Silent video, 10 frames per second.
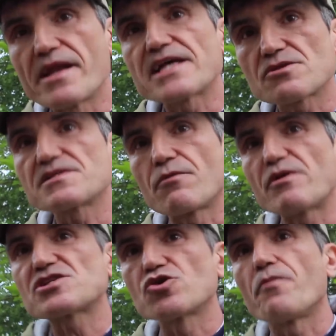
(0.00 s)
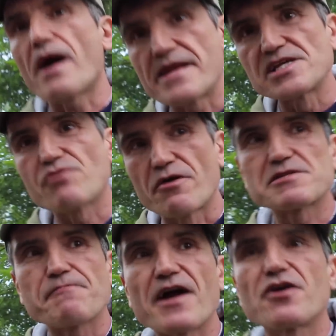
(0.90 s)
Well, that's what I'm saying, Western corporate, and Israel
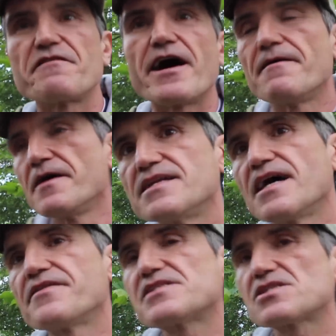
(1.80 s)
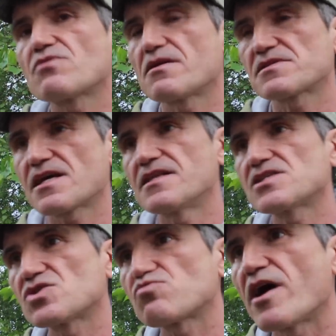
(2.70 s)
is part of that. Now, this is what I'm saying.
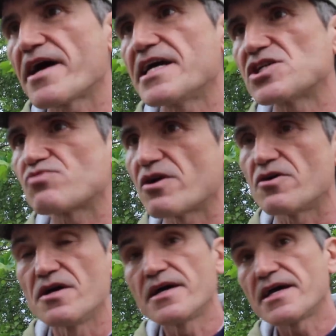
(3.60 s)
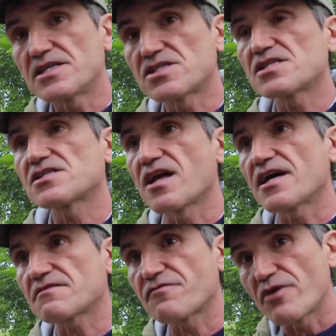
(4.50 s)
This is why Israel is
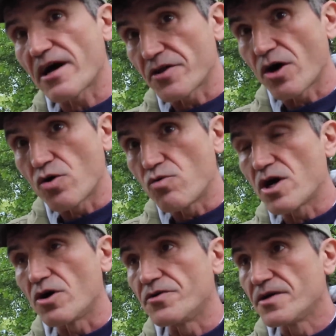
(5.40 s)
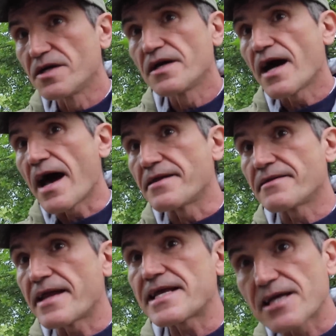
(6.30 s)
disliked throughout the whole world.
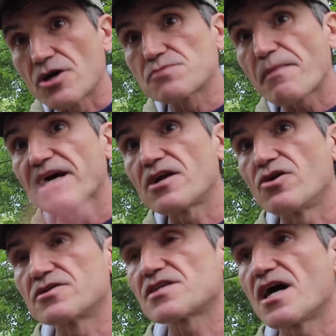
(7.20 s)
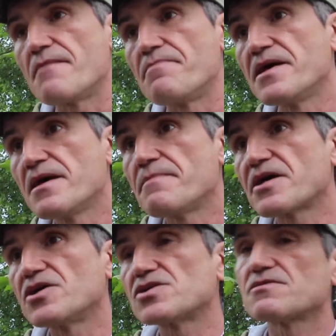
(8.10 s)
And it goes back a long time,
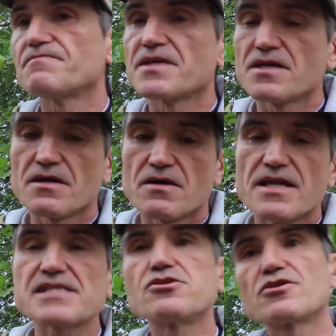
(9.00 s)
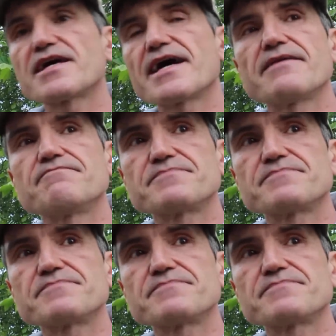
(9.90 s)
because let's look at